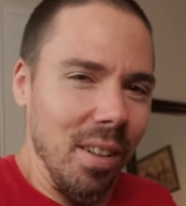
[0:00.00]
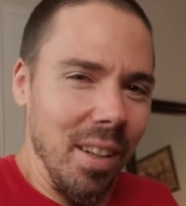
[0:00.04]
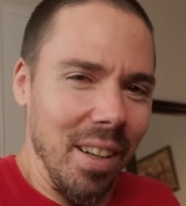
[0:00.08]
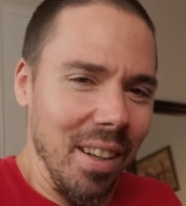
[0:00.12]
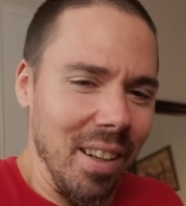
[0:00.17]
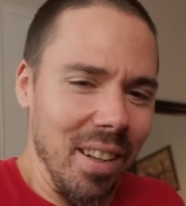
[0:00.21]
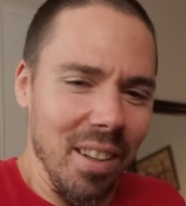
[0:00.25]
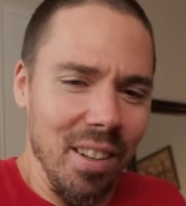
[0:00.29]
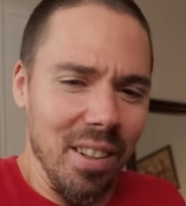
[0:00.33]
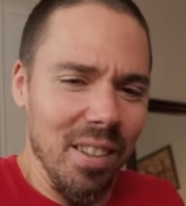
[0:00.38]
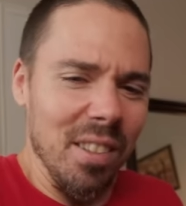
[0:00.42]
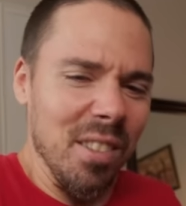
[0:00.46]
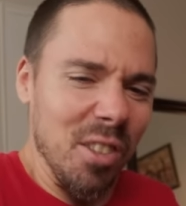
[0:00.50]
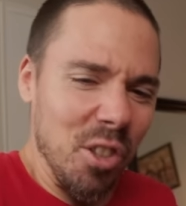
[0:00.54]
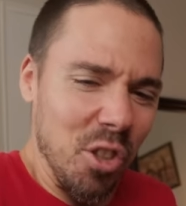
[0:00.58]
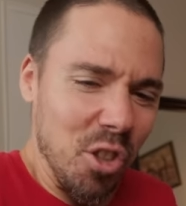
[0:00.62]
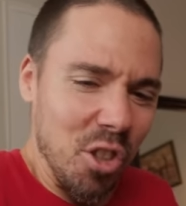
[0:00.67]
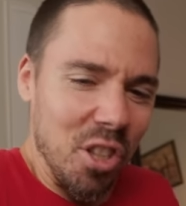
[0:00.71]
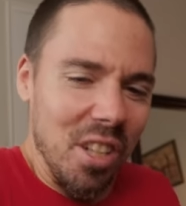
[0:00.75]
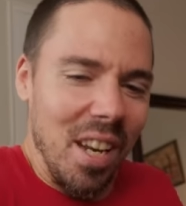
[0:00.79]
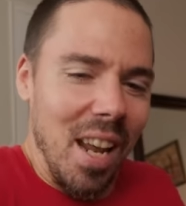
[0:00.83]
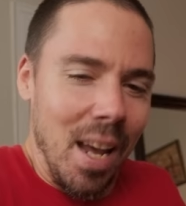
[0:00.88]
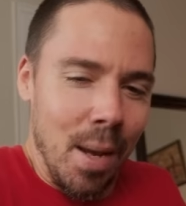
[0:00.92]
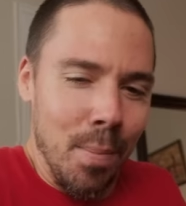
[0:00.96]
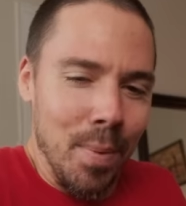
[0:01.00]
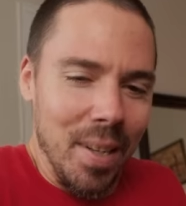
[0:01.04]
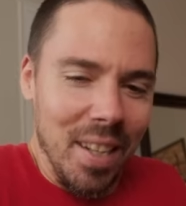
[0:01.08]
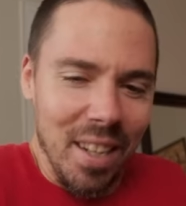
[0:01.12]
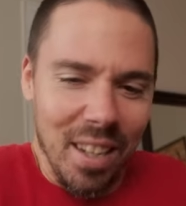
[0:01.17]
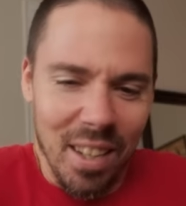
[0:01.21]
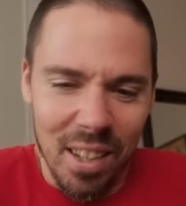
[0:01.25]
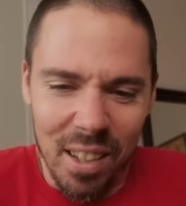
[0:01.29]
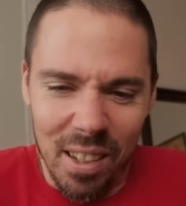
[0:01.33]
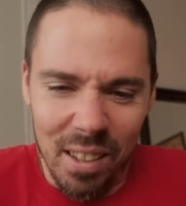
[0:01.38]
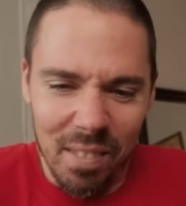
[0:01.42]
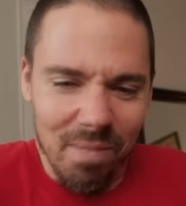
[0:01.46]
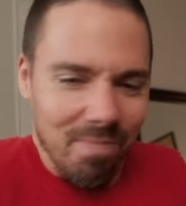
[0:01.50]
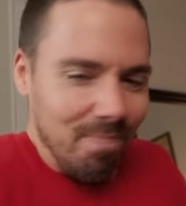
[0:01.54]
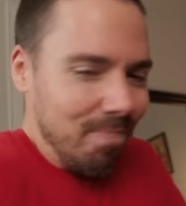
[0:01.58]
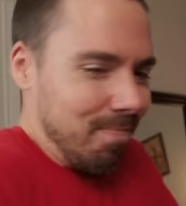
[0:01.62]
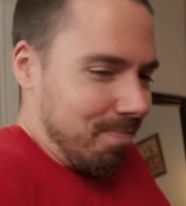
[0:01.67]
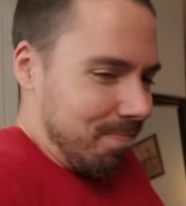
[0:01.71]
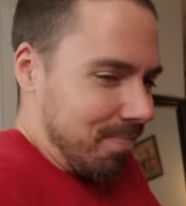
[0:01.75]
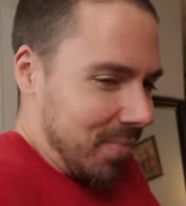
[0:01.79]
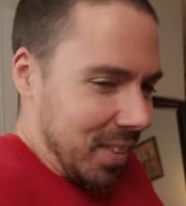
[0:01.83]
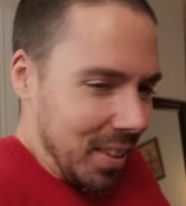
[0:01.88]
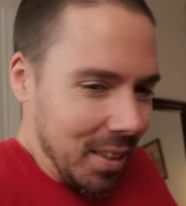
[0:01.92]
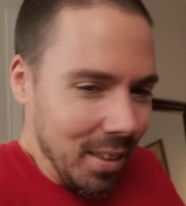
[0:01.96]
like a stabby
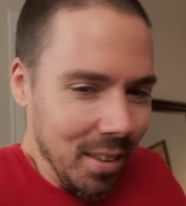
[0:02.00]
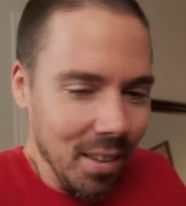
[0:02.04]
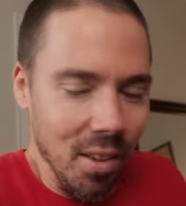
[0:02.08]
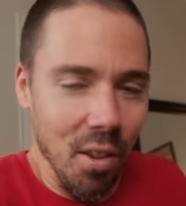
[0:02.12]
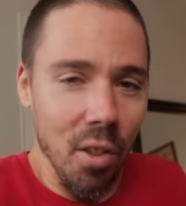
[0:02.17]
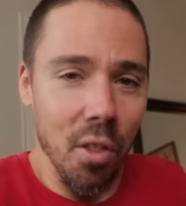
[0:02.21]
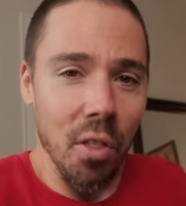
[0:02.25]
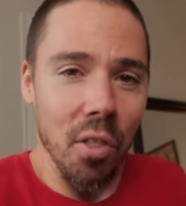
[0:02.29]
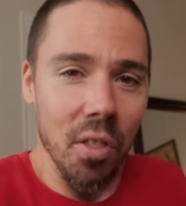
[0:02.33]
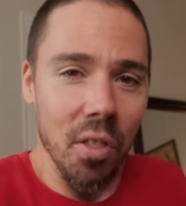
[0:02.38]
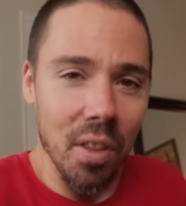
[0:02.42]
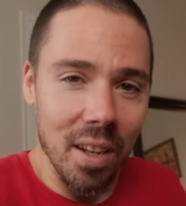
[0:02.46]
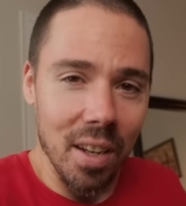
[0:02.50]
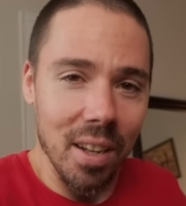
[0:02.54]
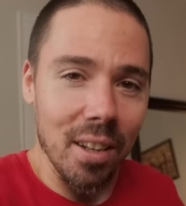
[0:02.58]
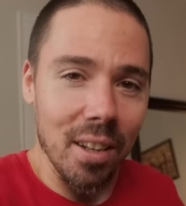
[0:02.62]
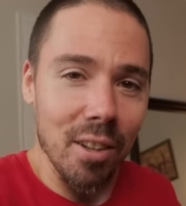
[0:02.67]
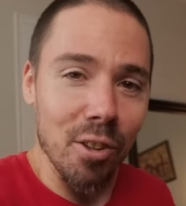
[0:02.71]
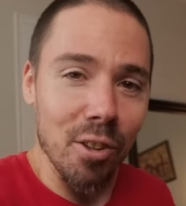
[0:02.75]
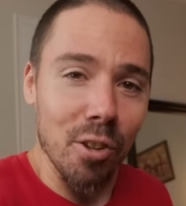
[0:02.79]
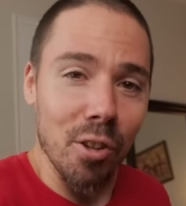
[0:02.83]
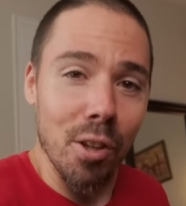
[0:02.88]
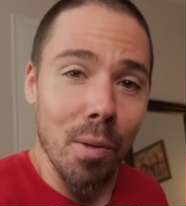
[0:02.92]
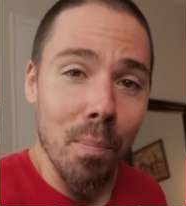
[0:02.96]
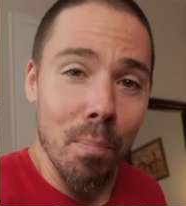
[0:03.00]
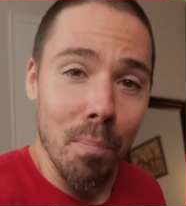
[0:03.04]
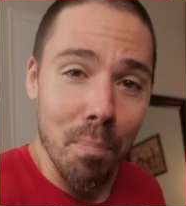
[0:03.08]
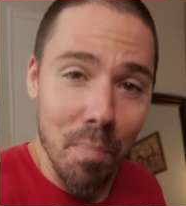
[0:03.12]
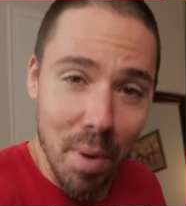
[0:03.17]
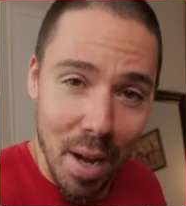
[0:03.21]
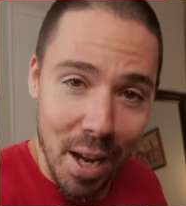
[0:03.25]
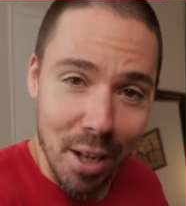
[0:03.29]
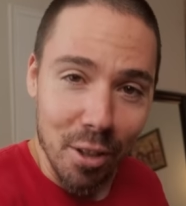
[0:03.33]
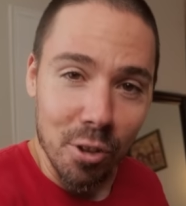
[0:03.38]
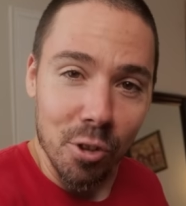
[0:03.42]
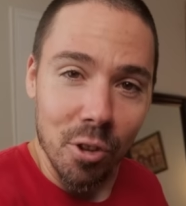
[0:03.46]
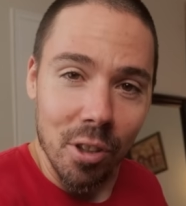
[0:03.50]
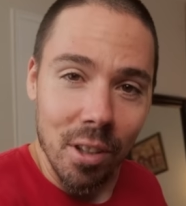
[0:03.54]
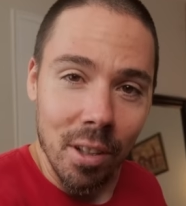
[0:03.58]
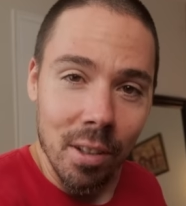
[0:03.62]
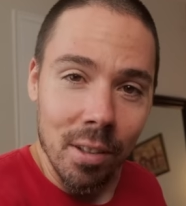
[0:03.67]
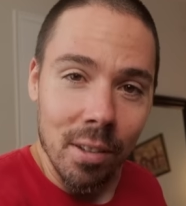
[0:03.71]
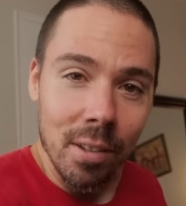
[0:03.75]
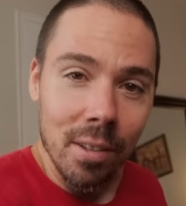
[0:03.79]
thing. You're the best.